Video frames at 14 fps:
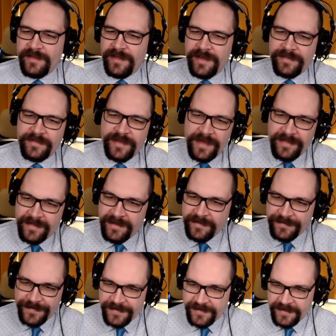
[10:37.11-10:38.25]
nothing as
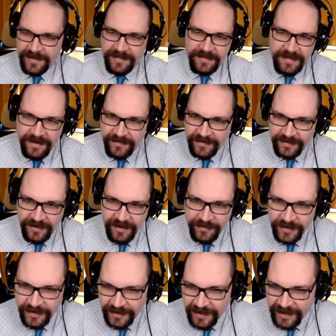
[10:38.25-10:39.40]
interesting as sacred
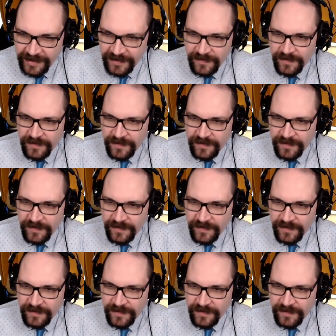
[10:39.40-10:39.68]
communiques